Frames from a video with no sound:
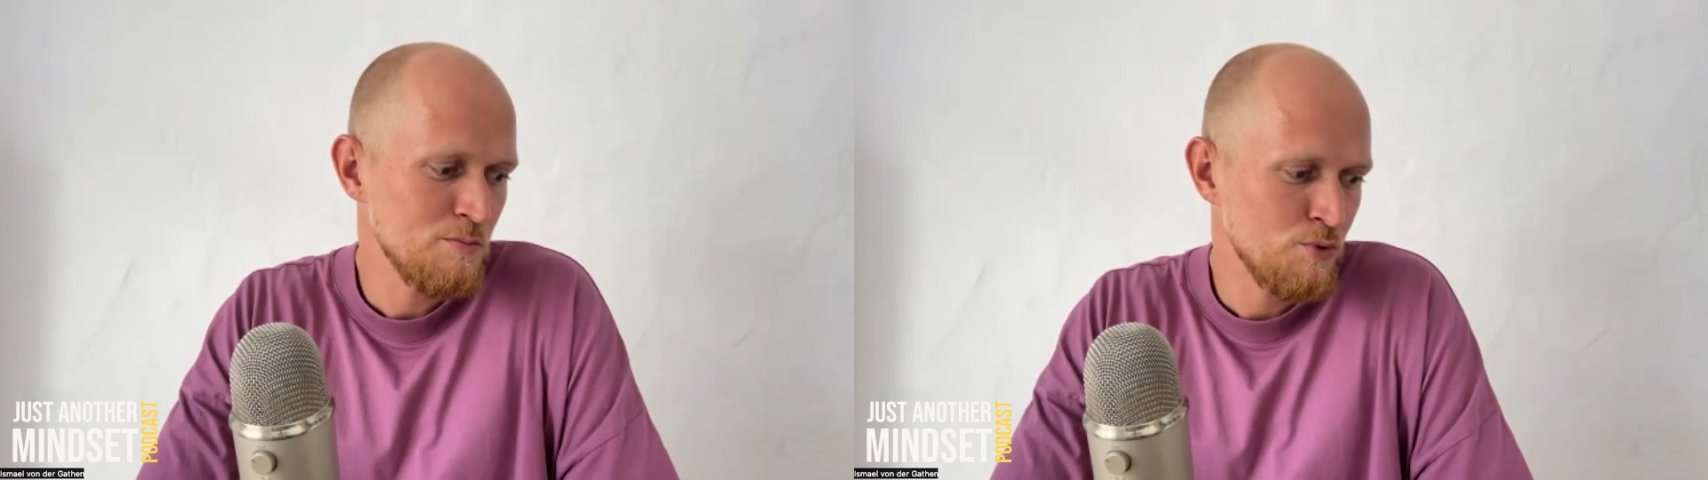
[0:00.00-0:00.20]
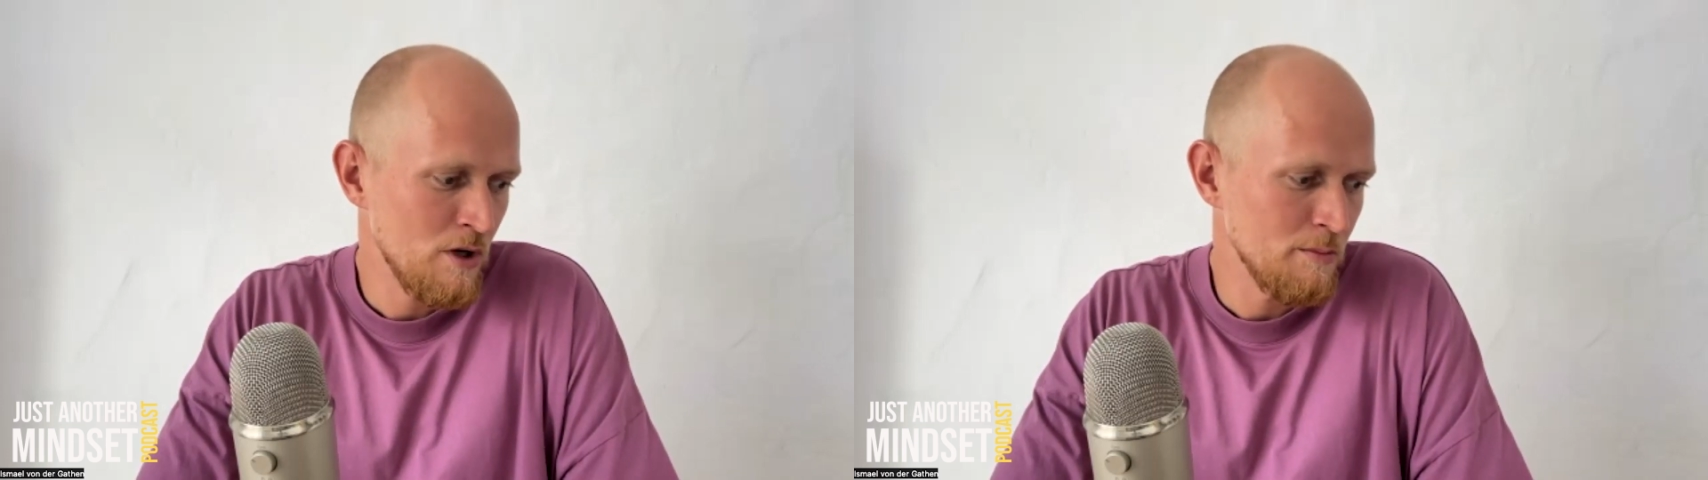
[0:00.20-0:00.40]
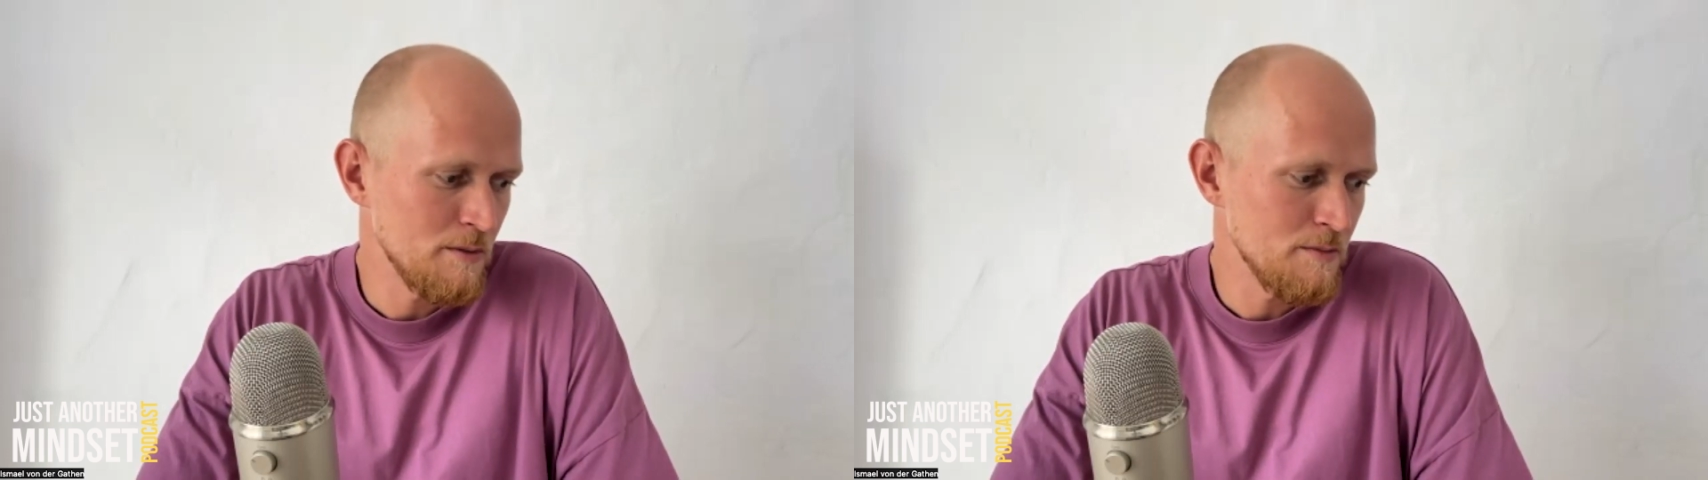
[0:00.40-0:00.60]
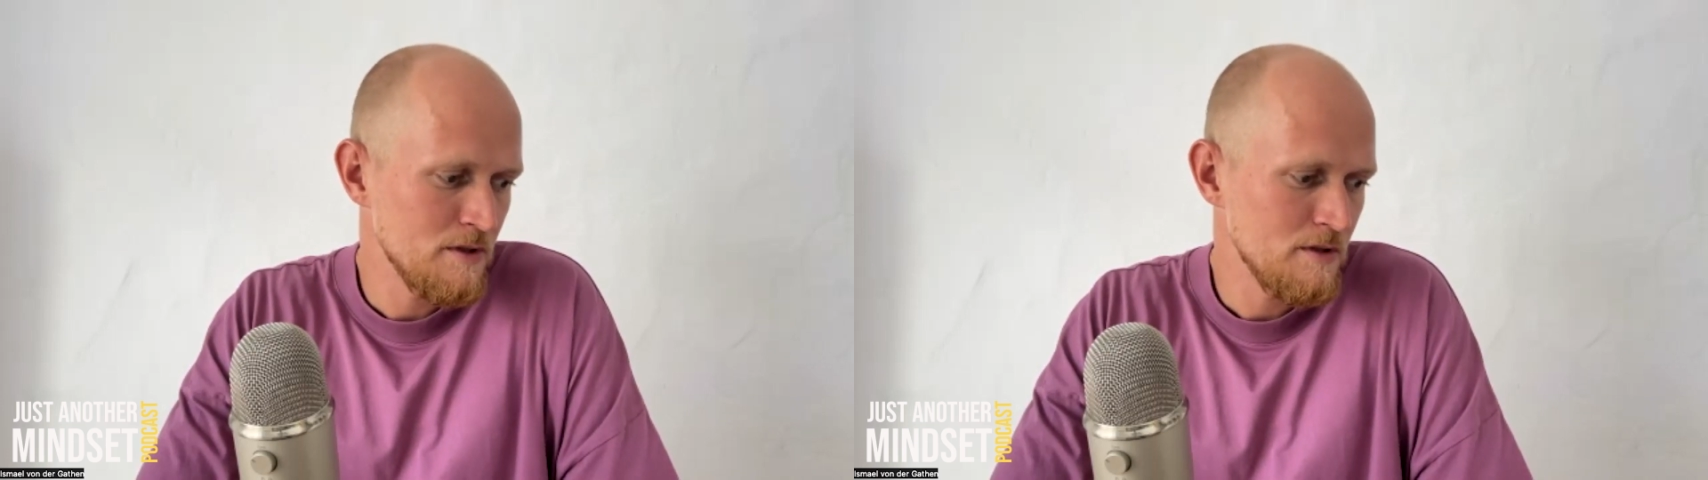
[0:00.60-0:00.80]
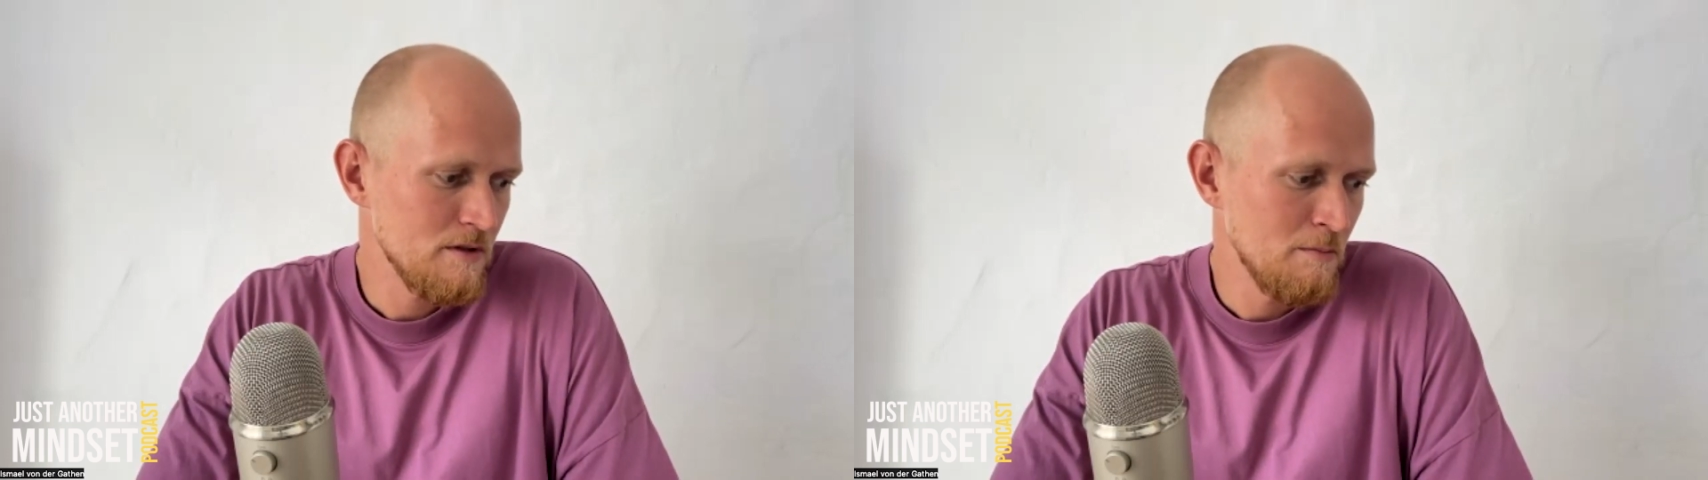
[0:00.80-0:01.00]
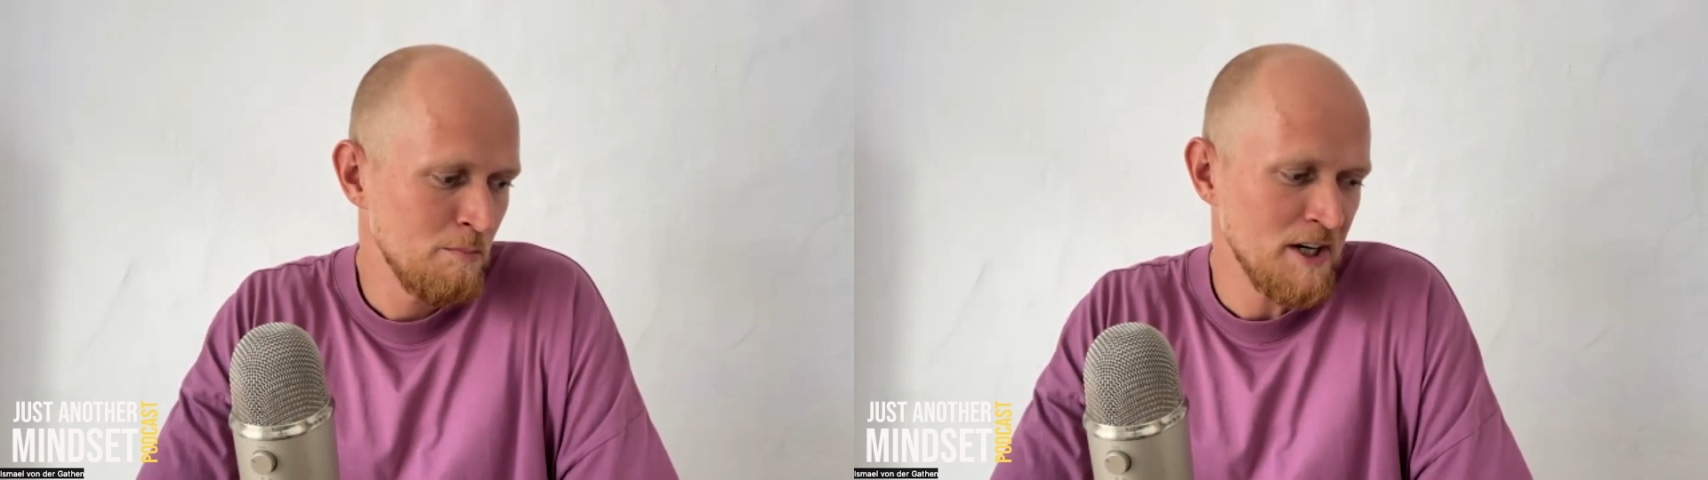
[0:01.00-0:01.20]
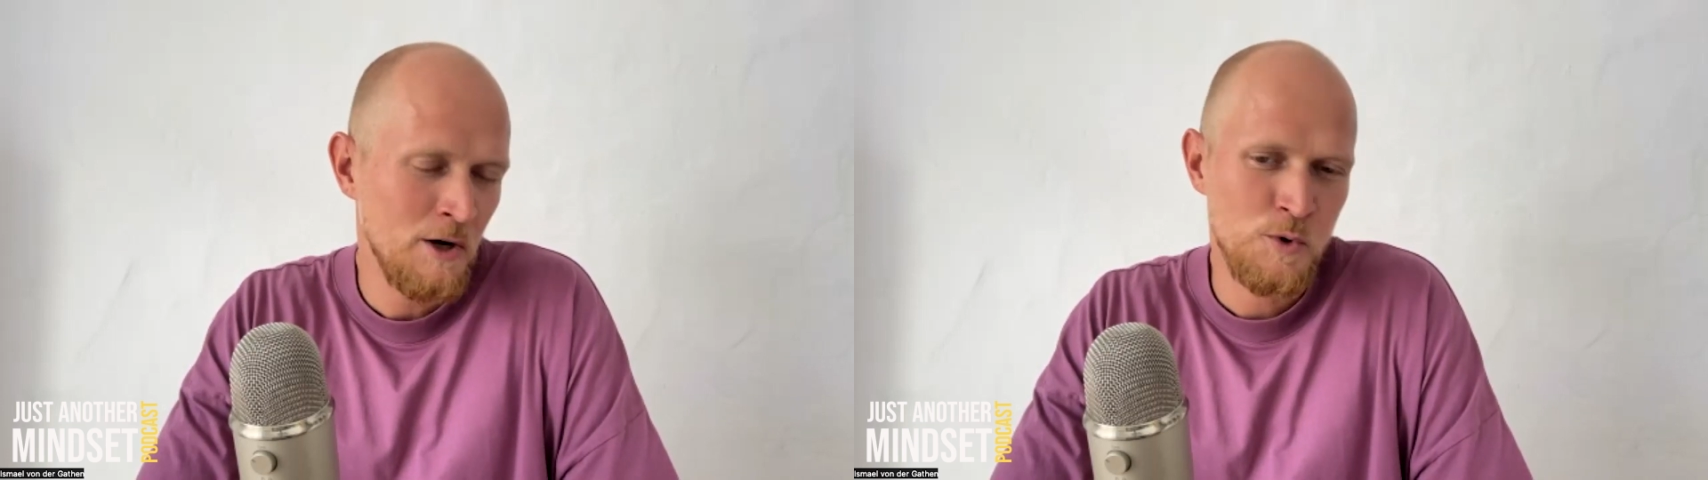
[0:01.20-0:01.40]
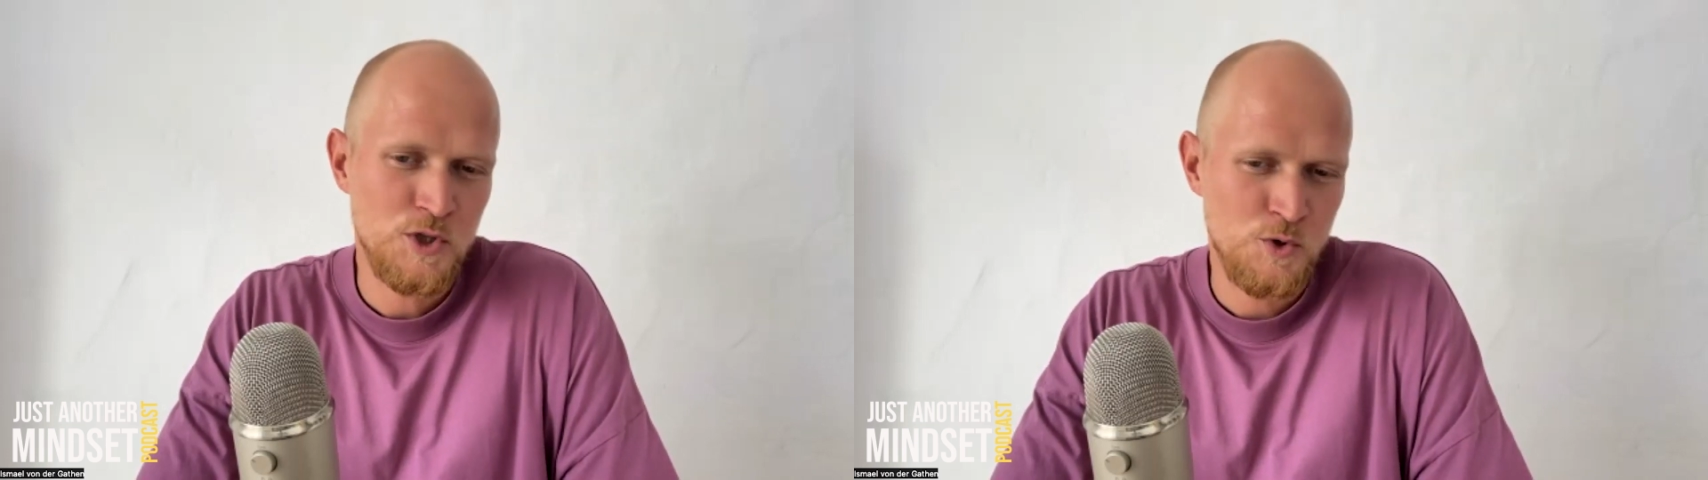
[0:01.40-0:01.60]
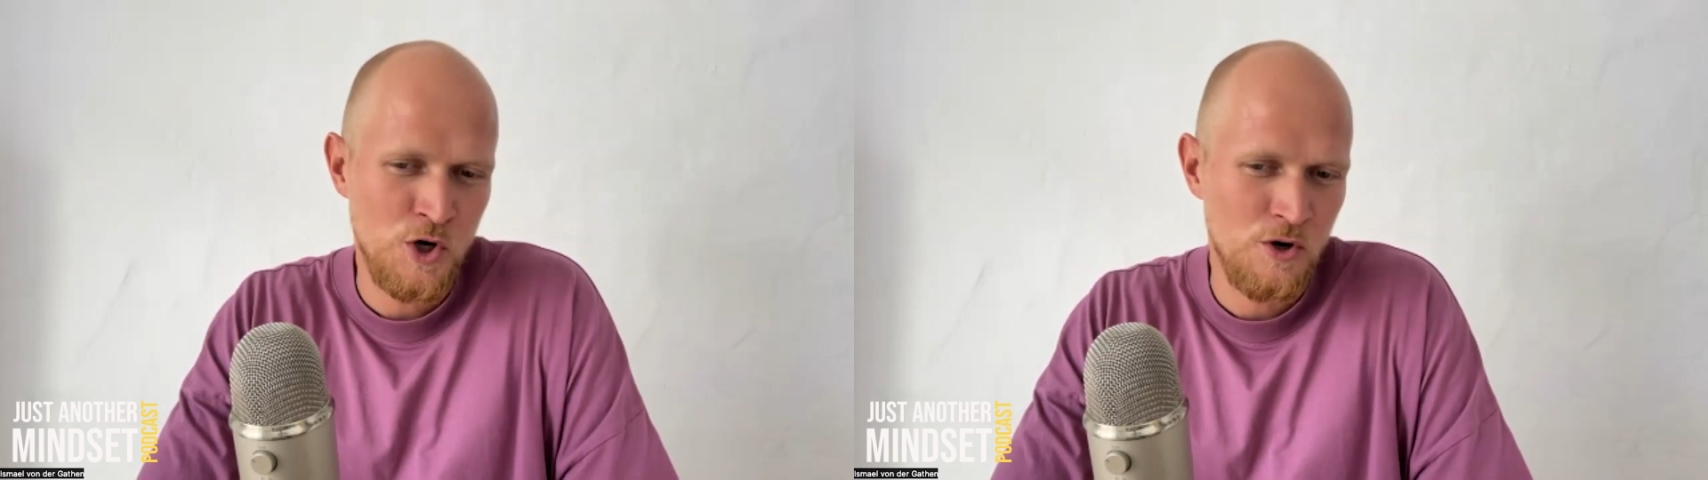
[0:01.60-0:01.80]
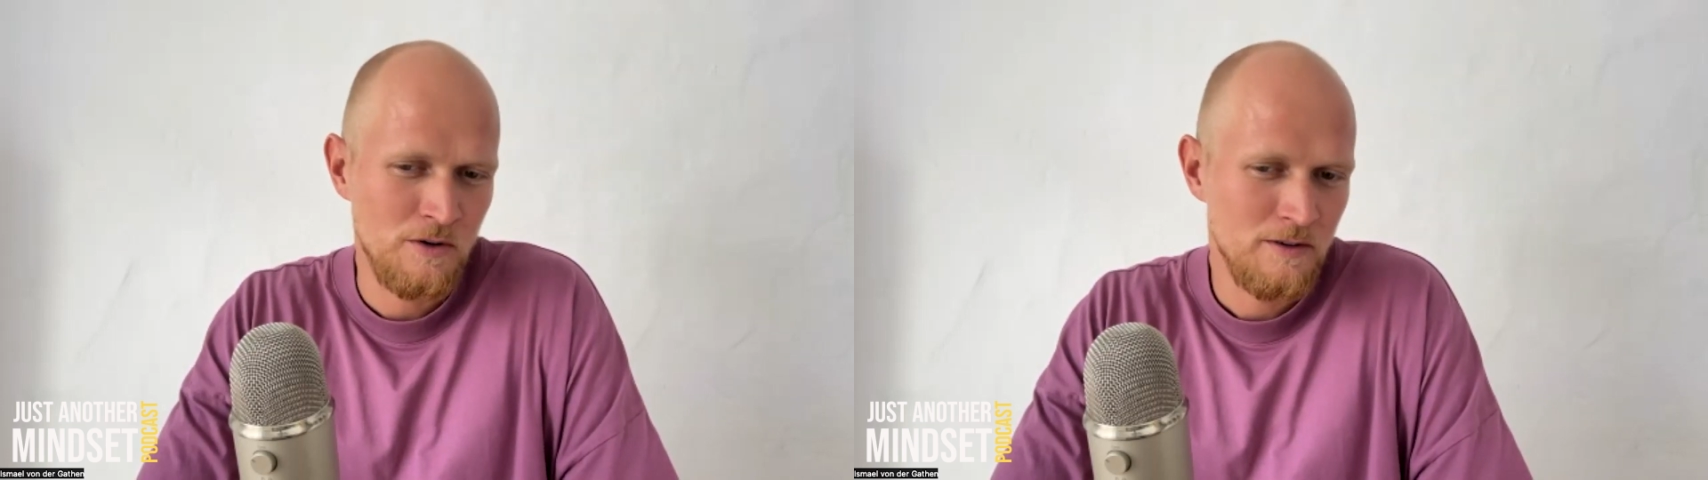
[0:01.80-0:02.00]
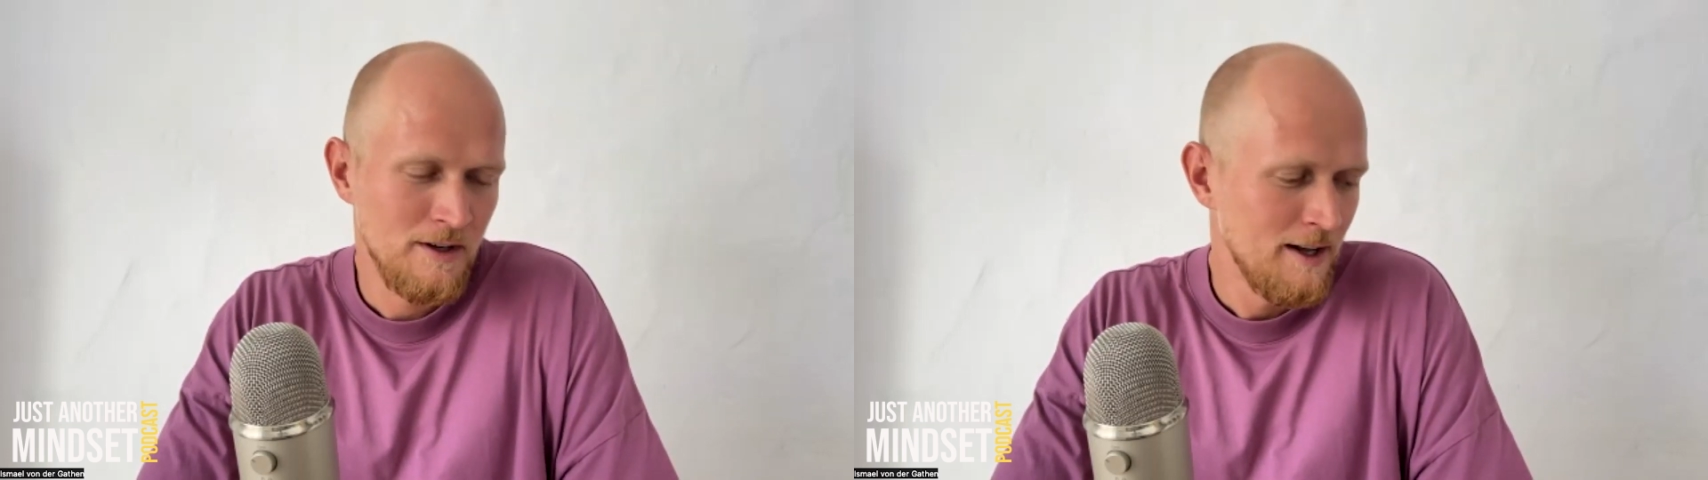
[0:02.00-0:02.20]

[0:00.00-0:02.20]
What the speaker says: problems. But I was wrong.